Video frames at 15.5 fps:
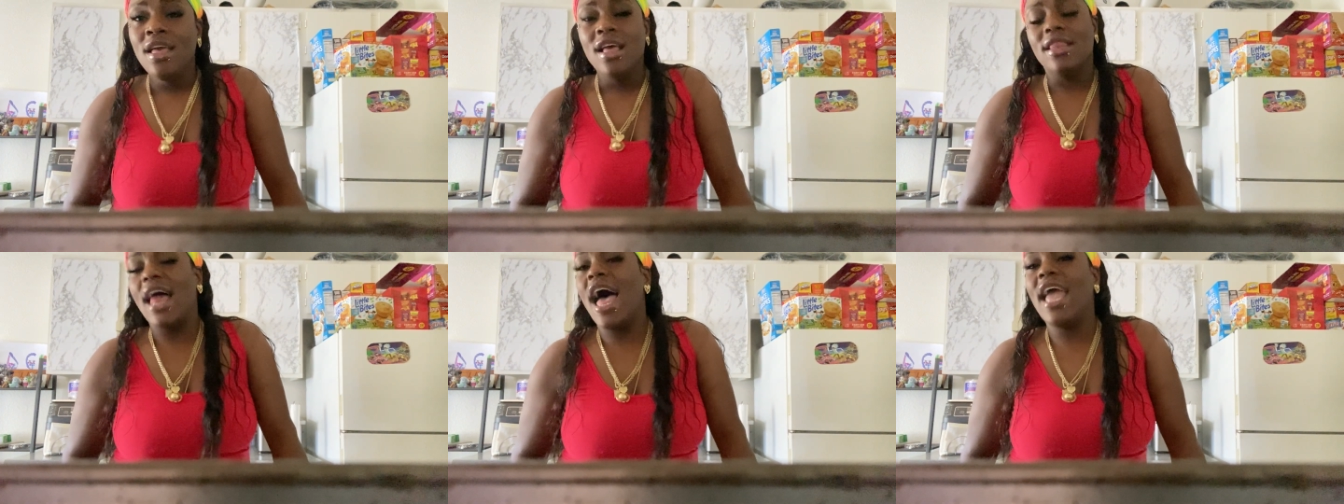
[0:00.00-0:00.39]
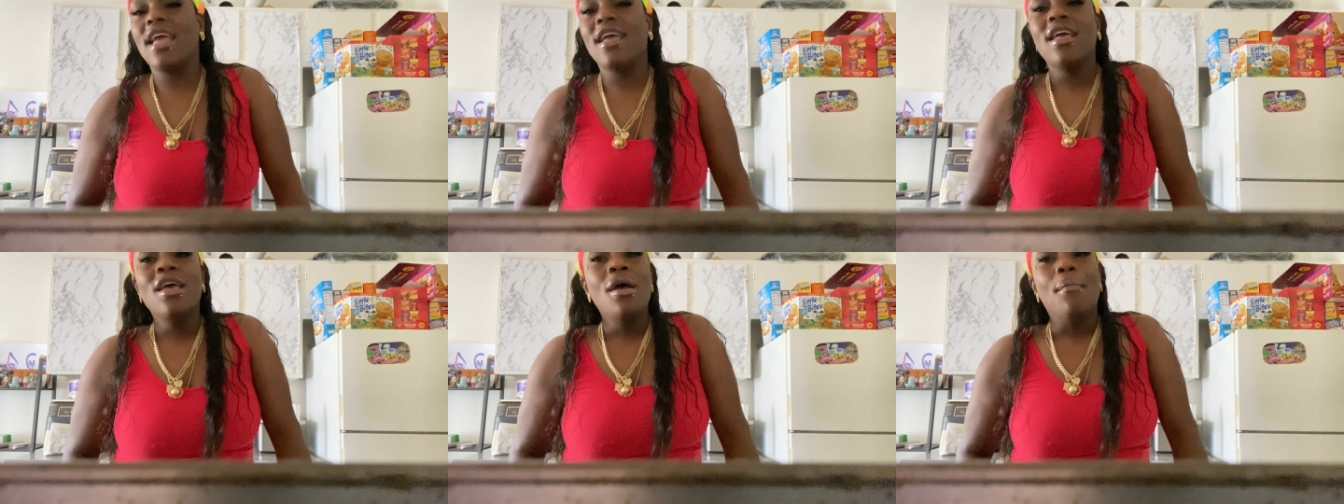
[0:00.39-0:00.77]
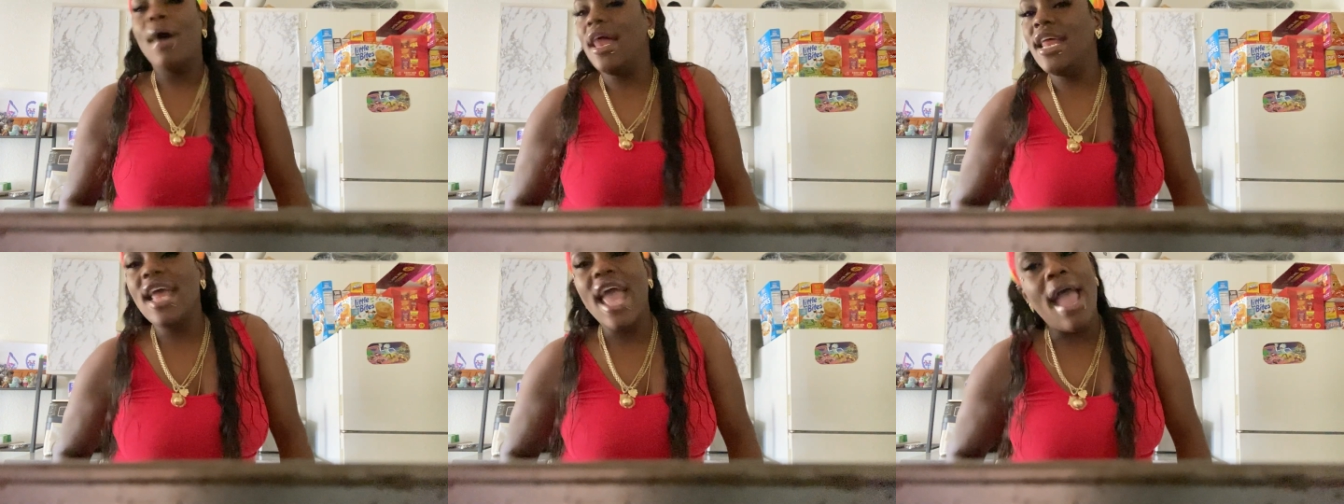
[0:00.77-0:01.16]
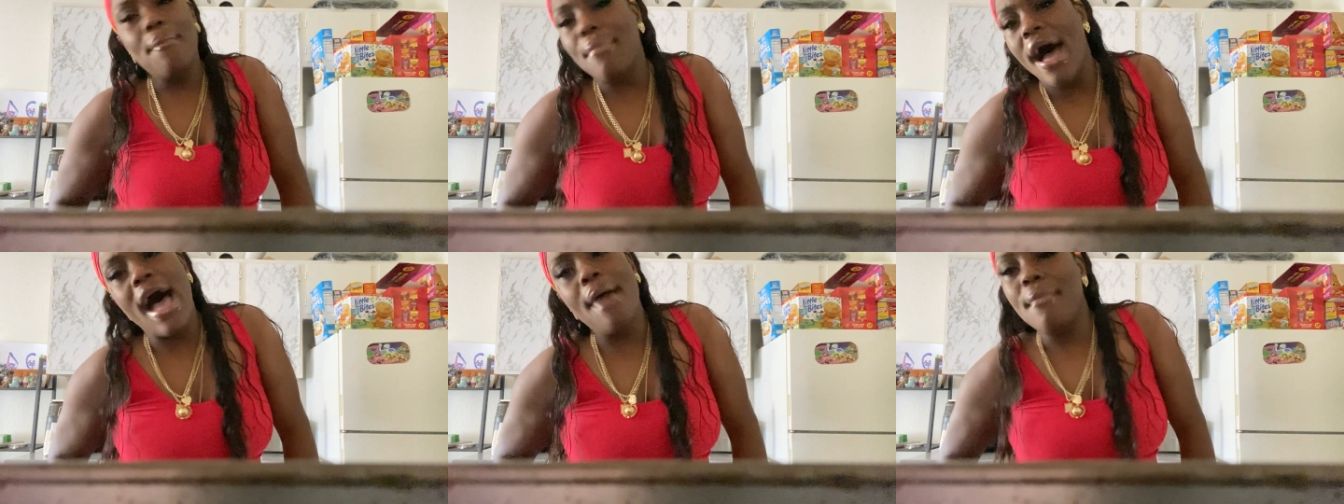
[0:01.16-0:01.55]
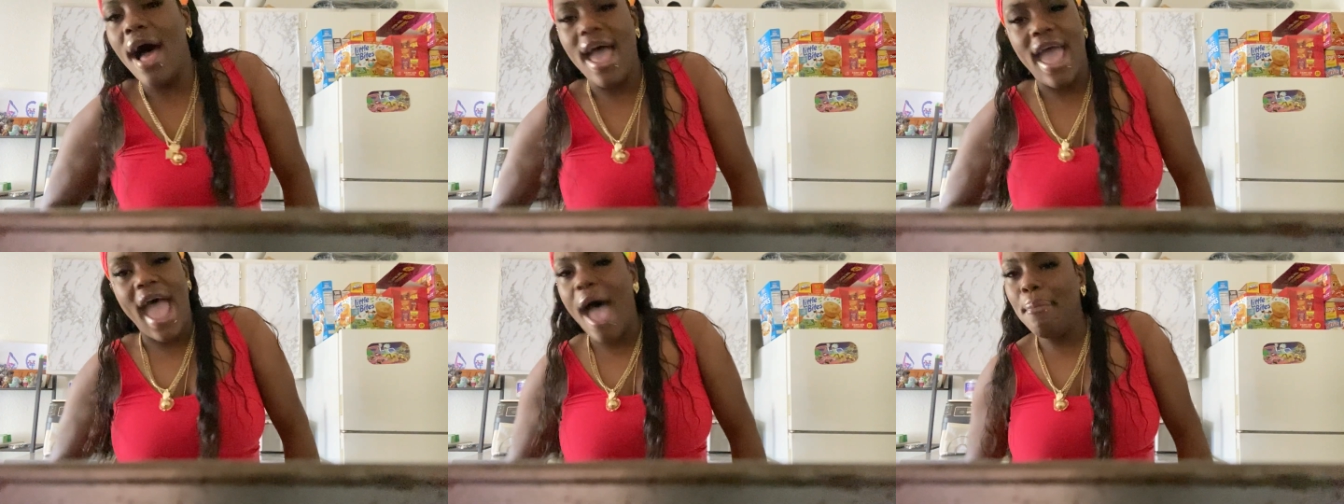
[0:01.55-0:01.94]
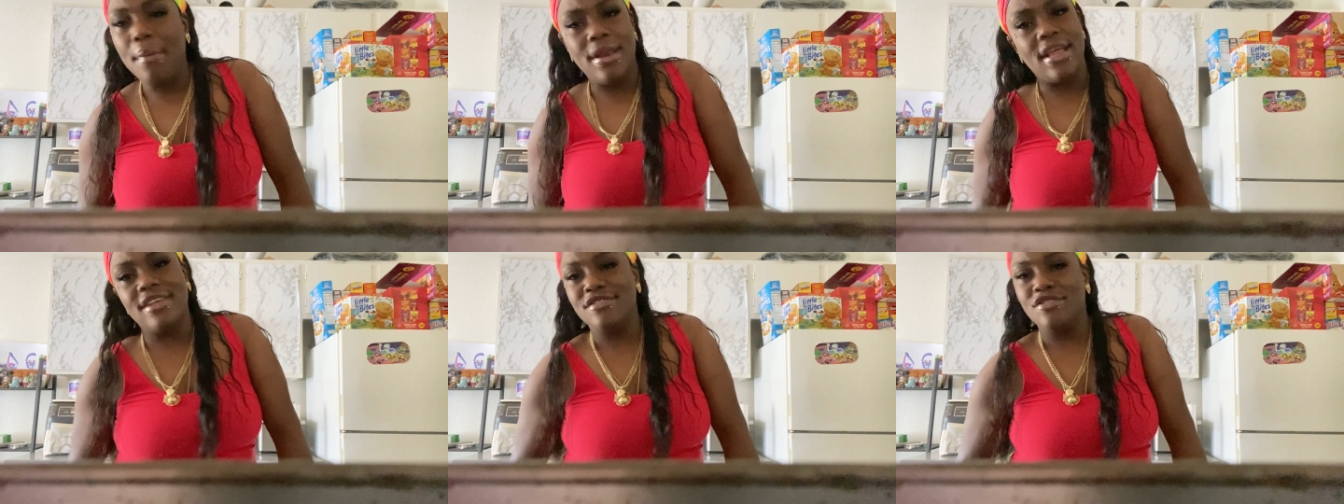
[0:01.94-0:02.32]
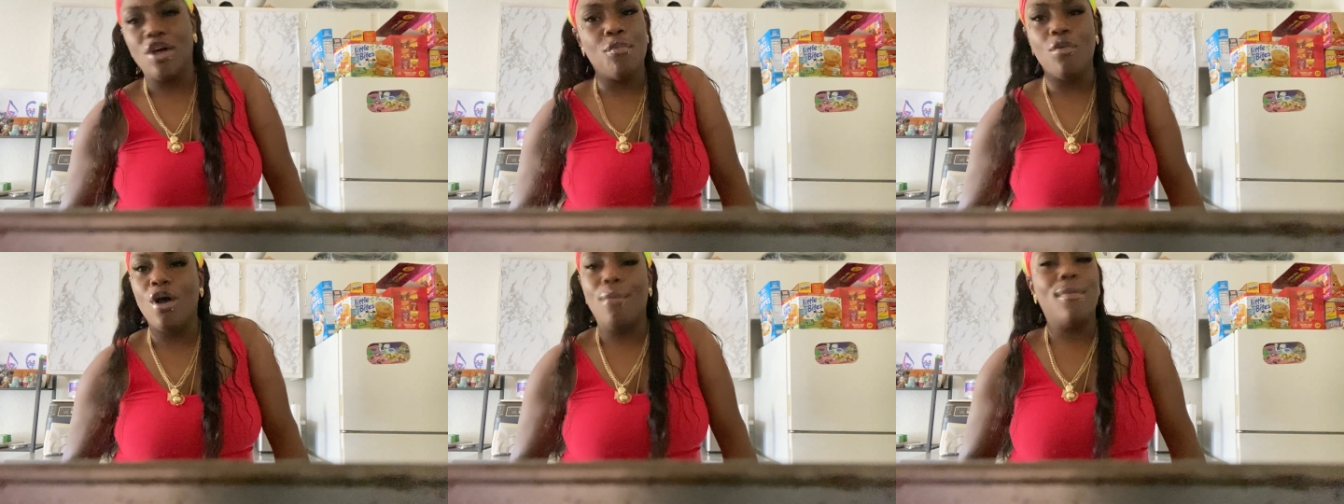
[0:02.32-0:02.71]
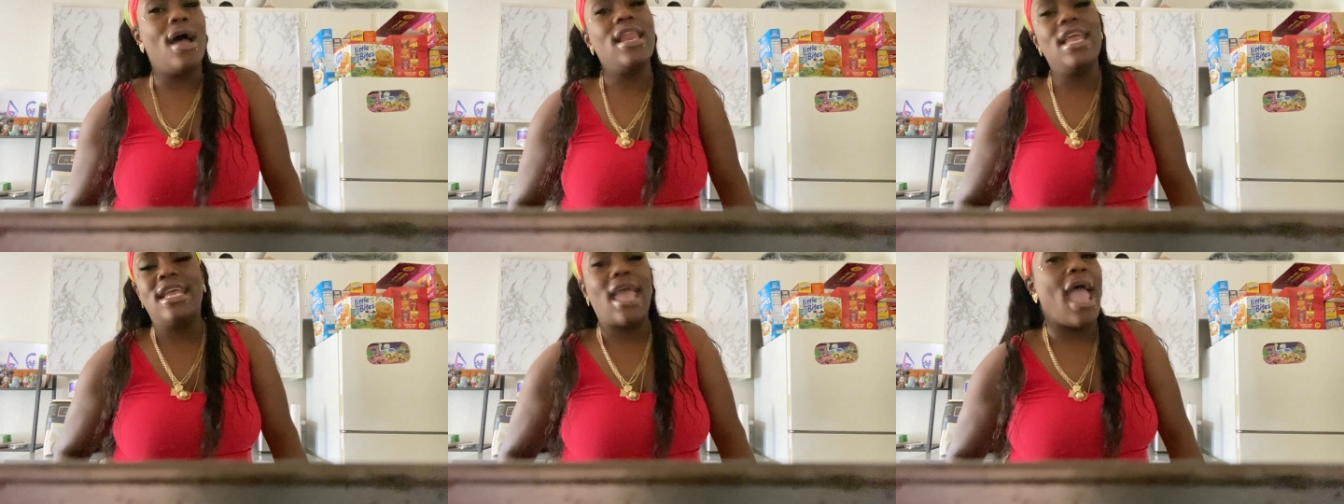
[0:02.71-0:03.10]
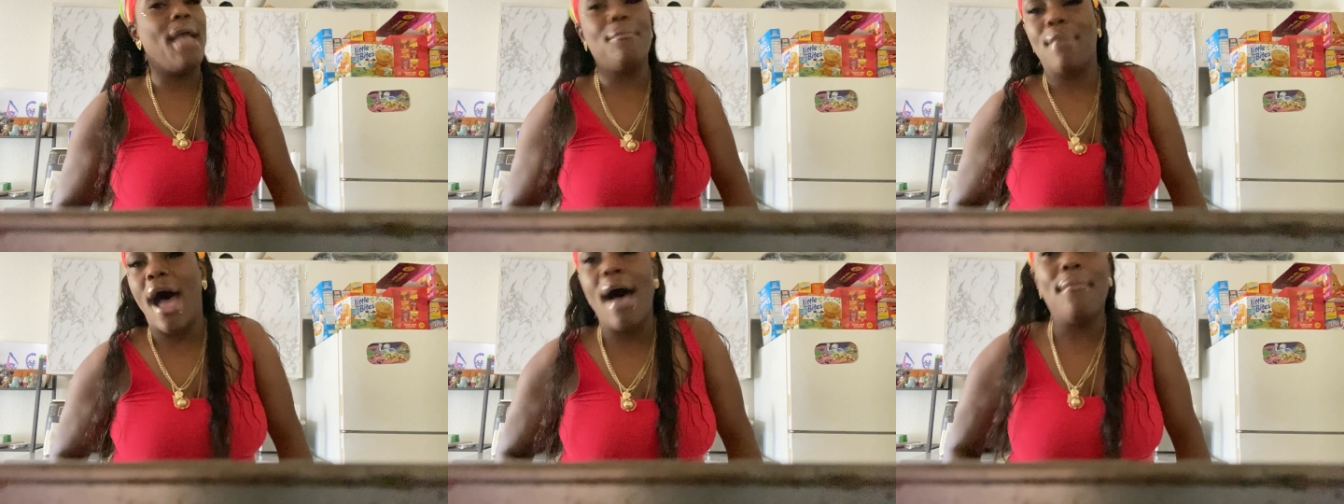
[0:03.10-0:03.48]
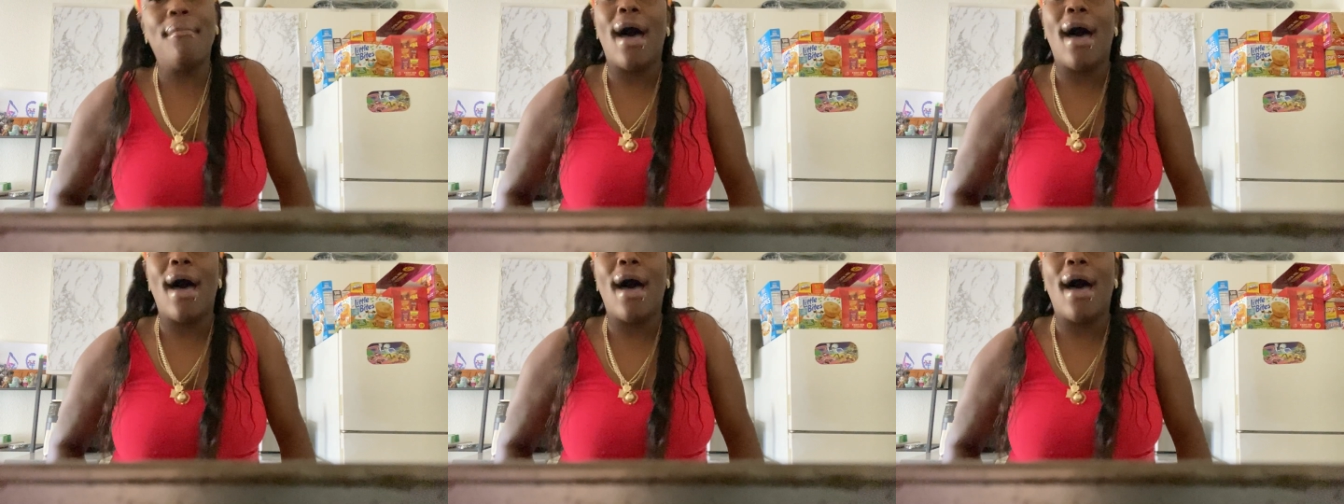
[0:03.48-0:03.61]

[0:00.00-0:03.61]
Like money ain't buying my happiness no more. Money can't buy